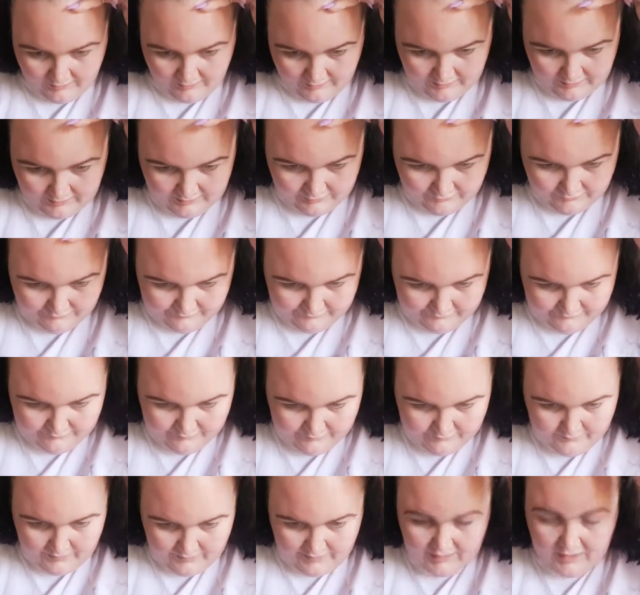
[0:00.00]
literally
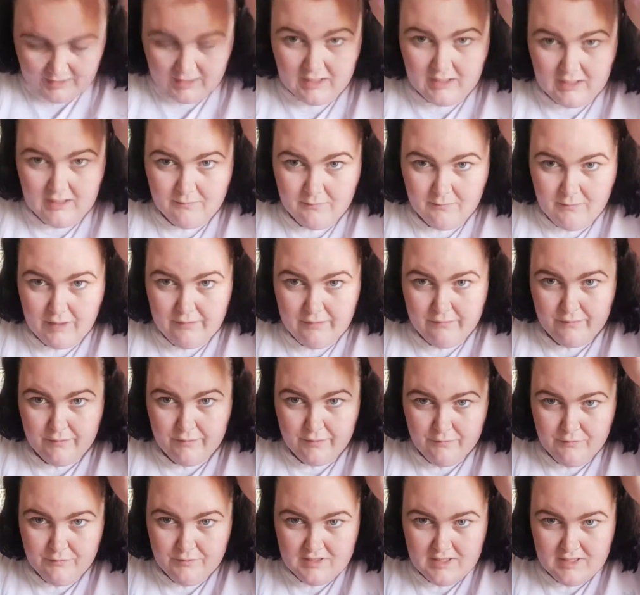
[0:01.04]
from like my
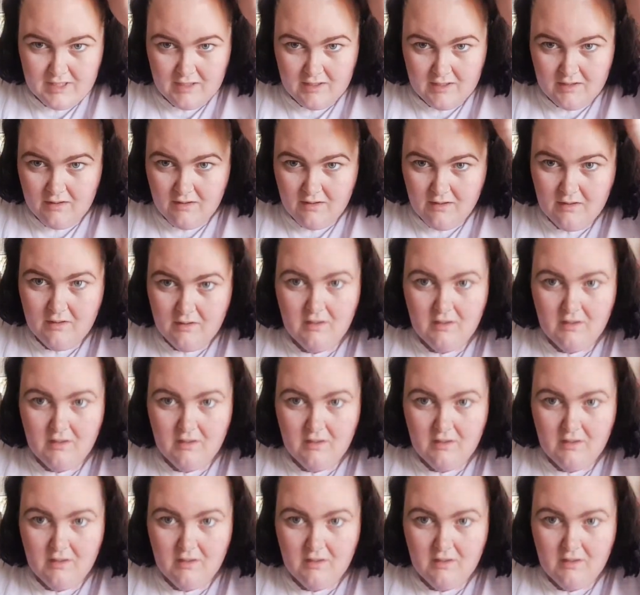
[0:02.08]
roots here,